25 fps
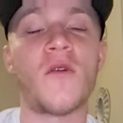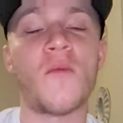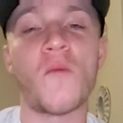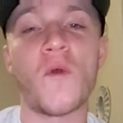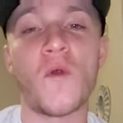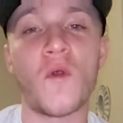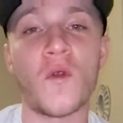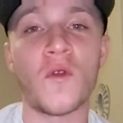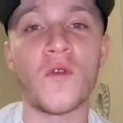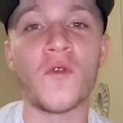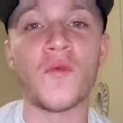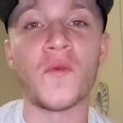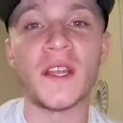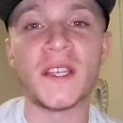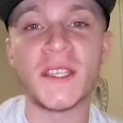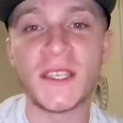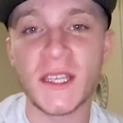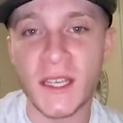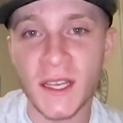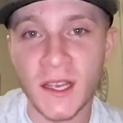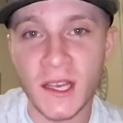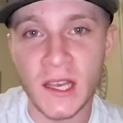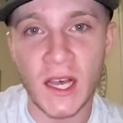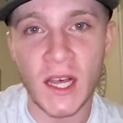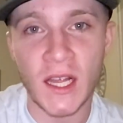more
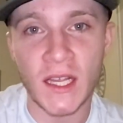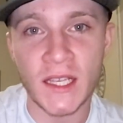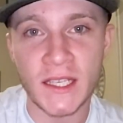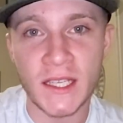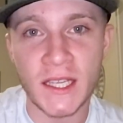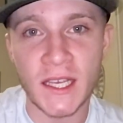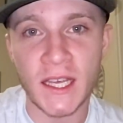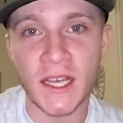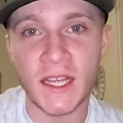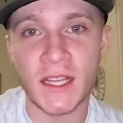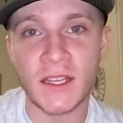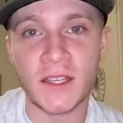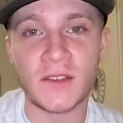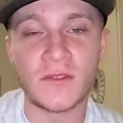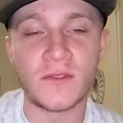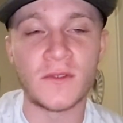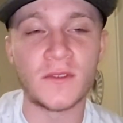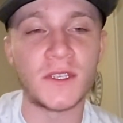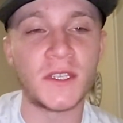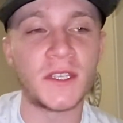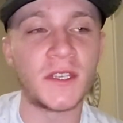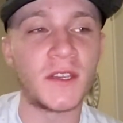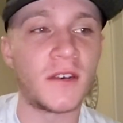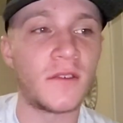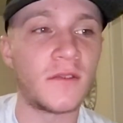racing content or,
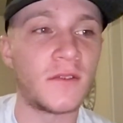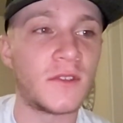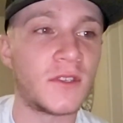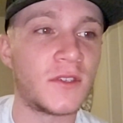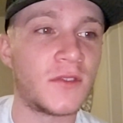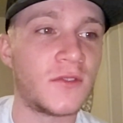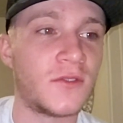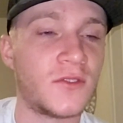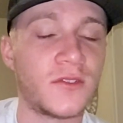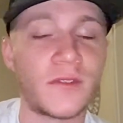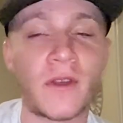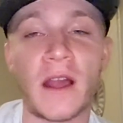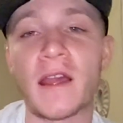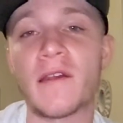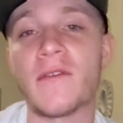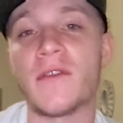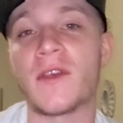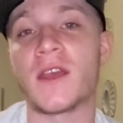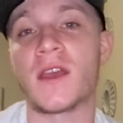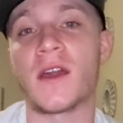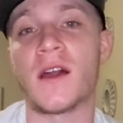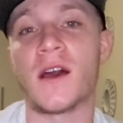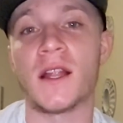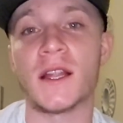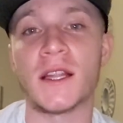you know, just
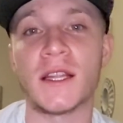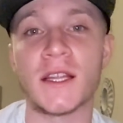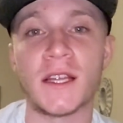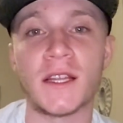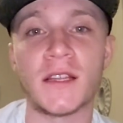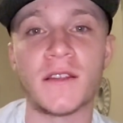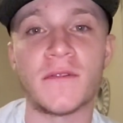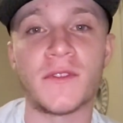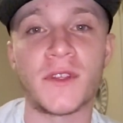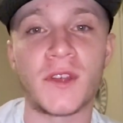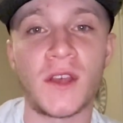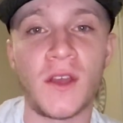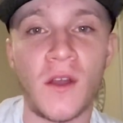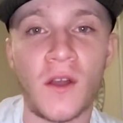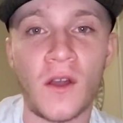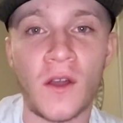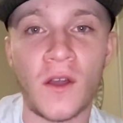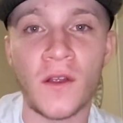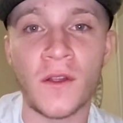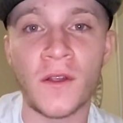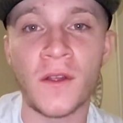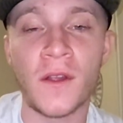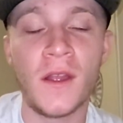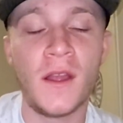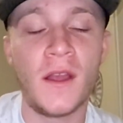driving content of the
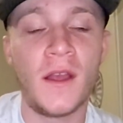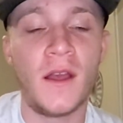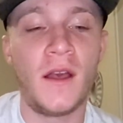car